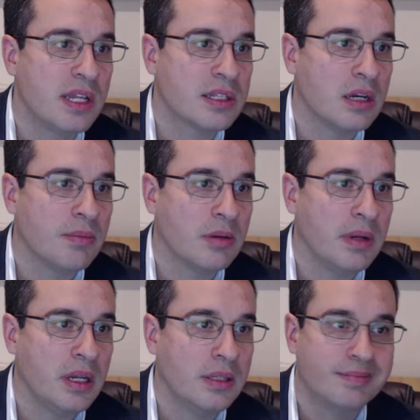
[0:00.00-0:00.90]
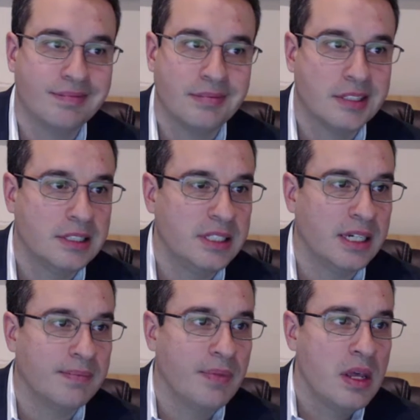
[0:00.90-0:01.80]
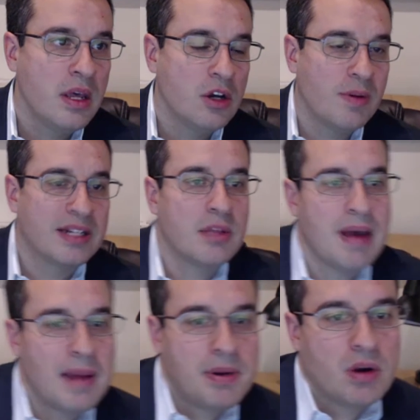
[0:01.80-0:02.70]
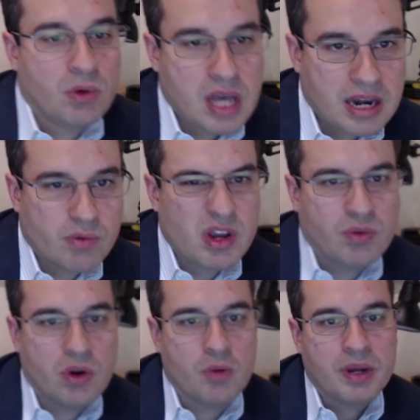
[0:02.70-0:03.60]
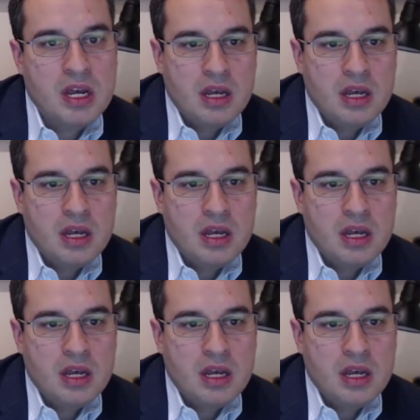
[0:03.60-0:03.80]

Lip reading: that's going to bring me, go back to the map here, and we'll kind of regroup.